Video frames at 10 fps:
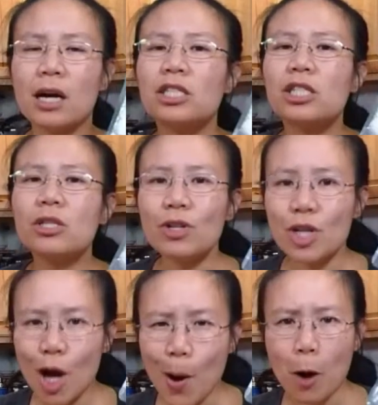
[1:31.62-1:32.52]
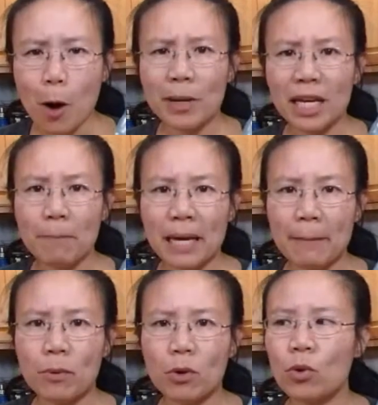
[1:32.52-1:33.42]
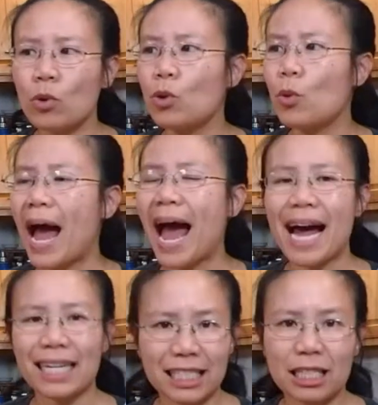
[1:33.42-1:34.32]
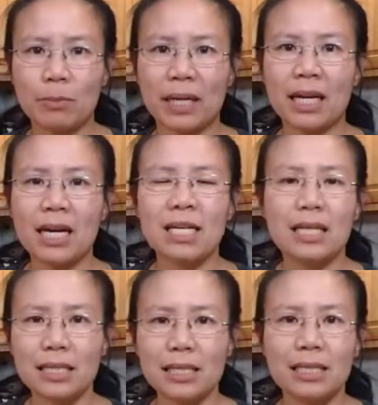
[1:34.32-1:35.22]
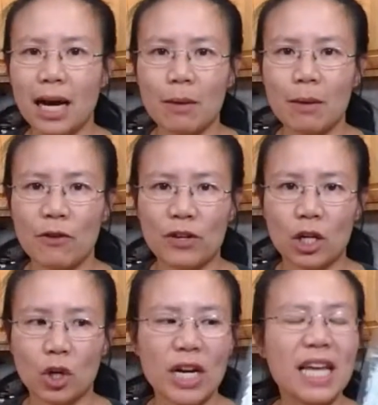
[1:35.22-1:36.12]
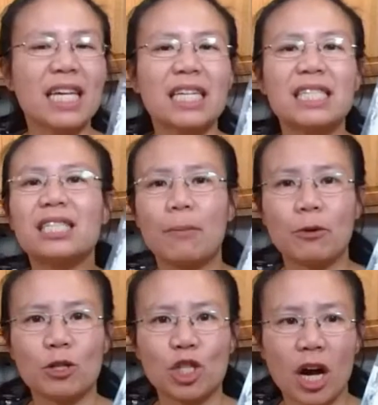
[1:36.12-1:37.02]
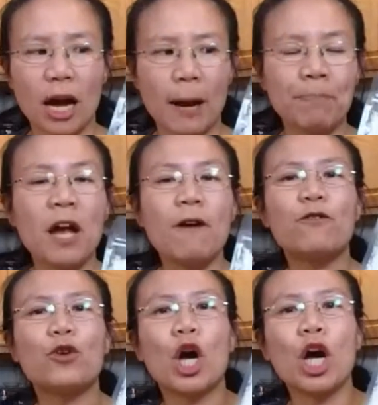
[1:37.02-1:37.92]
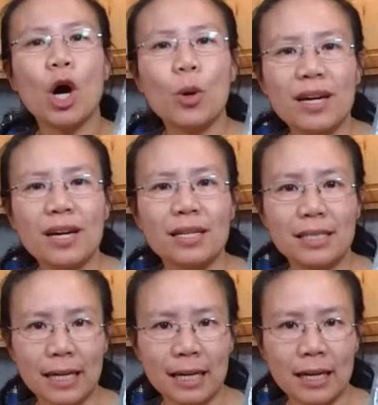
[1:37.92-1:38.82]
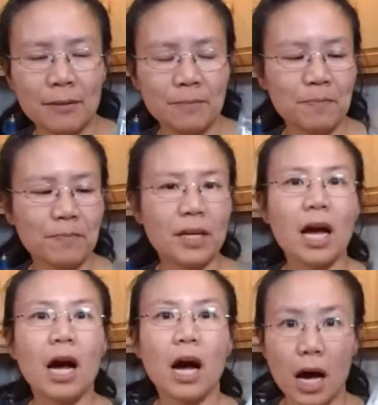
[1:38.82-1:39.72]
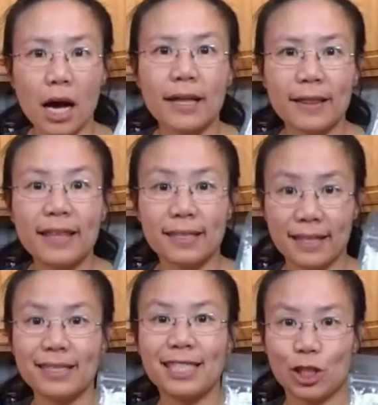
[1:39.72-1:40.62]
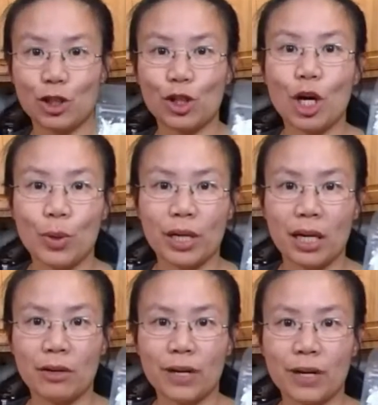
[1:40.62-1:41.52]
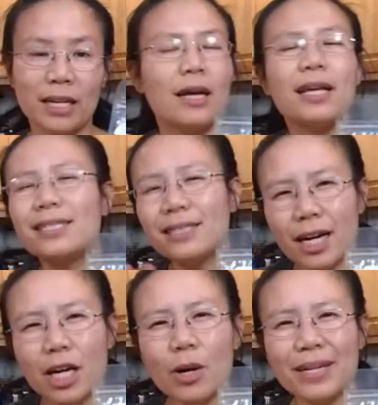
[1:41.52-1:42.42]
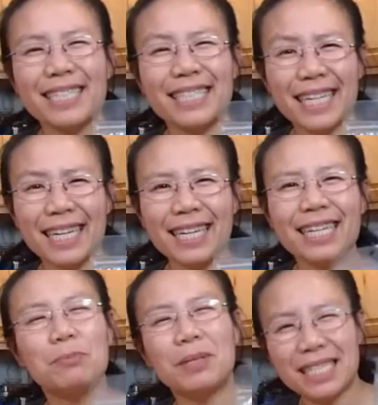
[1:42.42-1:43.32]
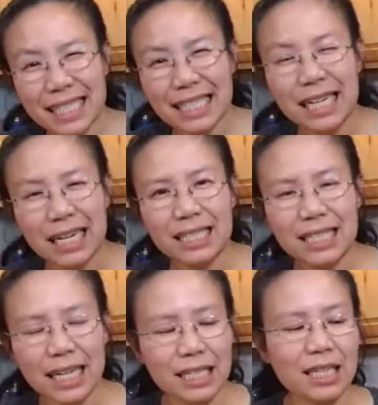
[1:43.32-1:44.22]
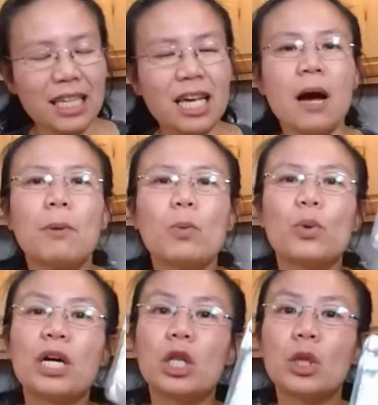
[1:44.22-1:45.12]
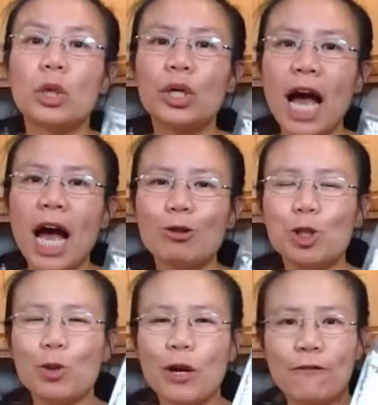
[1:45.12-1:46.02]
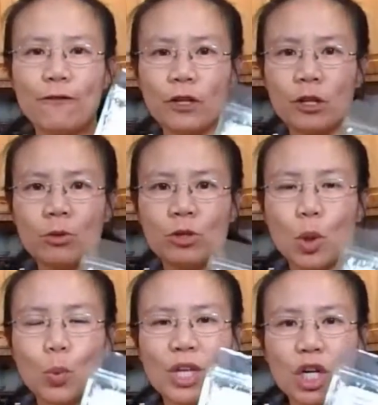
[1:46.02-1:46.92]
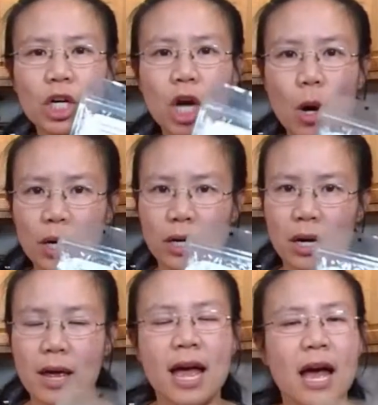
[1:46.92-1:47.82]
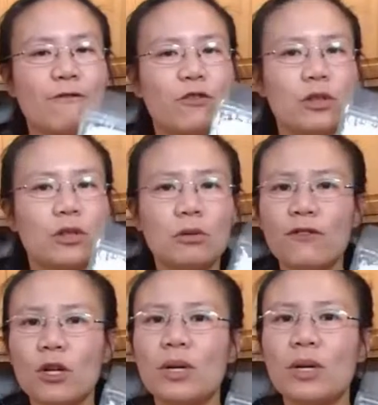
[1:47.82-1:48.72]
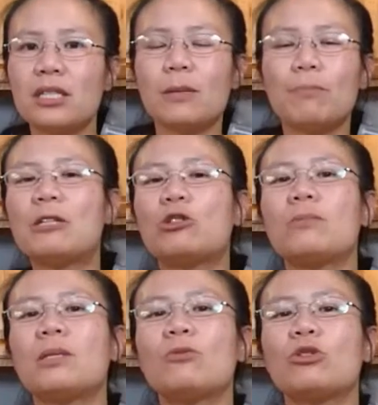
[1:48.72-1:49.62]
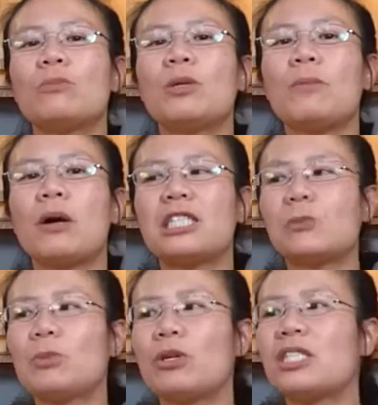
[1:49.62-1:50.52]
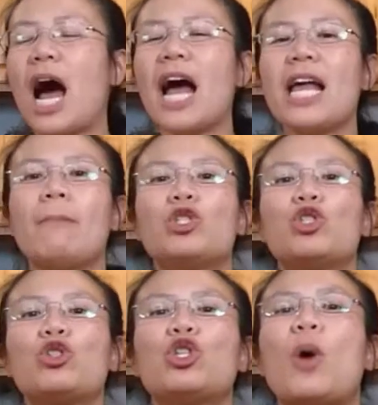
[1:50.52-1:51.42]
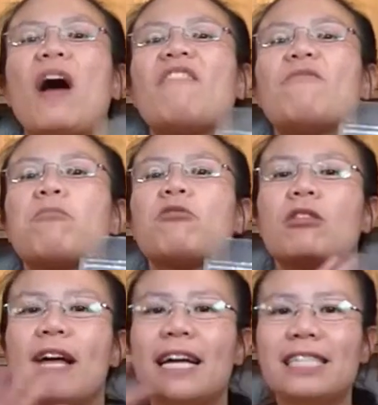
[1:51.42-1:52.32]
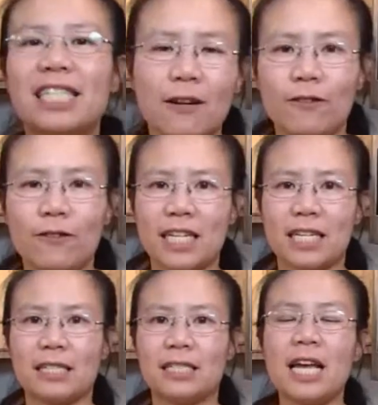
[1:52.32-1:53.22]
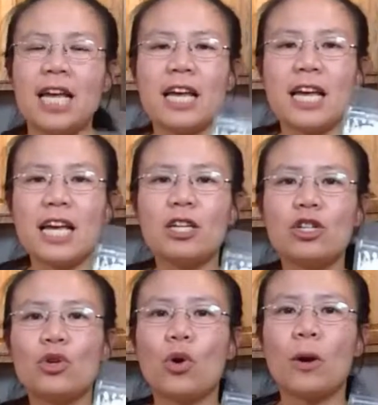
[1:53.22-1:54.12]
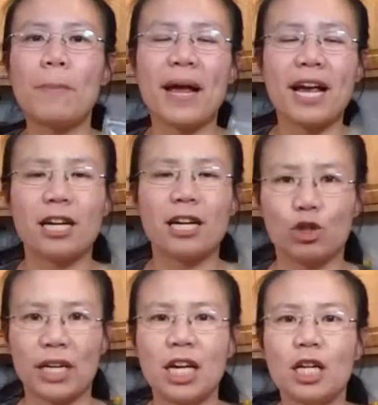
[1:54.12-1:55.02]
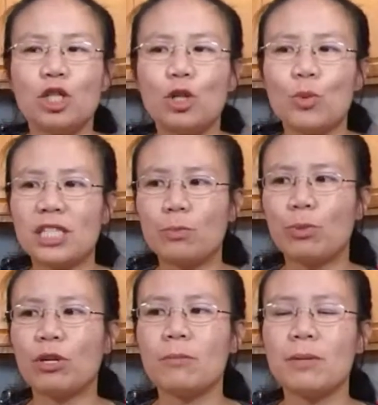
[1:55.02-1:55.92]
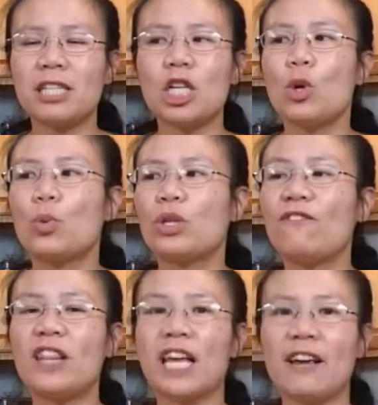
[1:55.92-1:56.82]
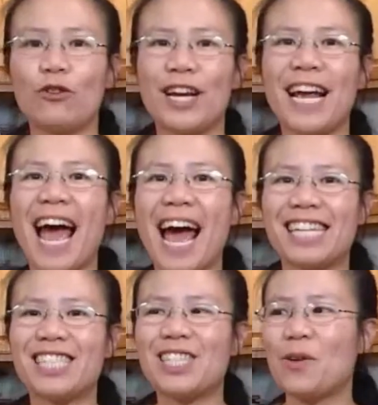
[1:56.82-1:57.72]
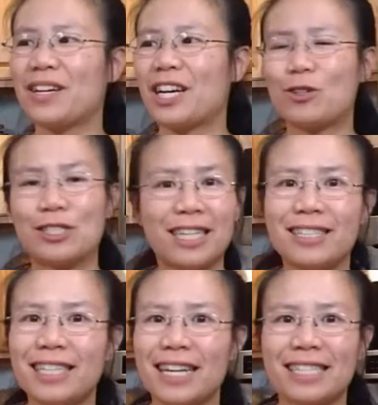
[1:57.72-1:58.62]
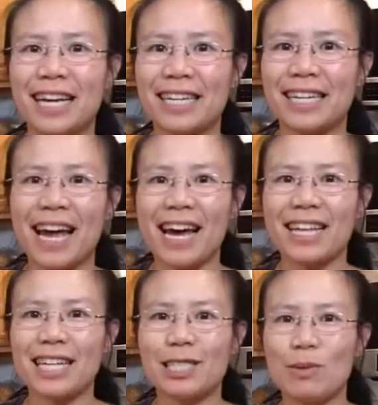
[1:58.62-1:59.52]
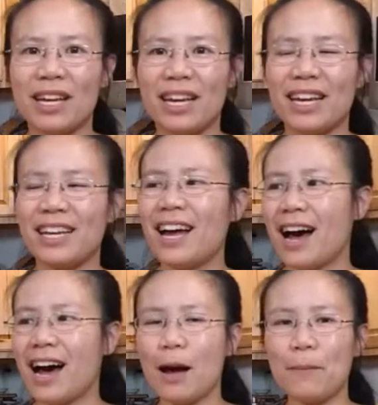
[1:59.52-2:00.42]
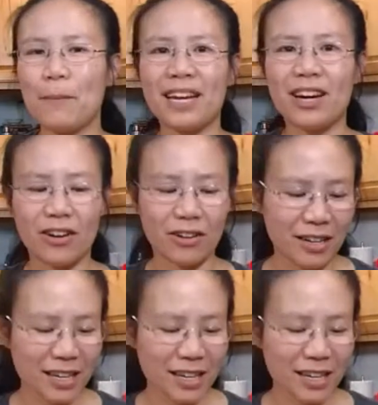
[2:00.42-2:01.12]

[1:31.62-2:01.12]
Do you know how many people who ask me this time of year in the summertime for a coconut tea? This is your coconut, right? It's not coconut tea, it'd be a tisane technically, but we're going to learn how to infuse with coconut. And for those of you in the Sipping Stream subscription box experience, I am sure you have plenty of teas in your pantry to experiment with flavoring as coconut. Christina says, heck yeah, that's me. I'm here.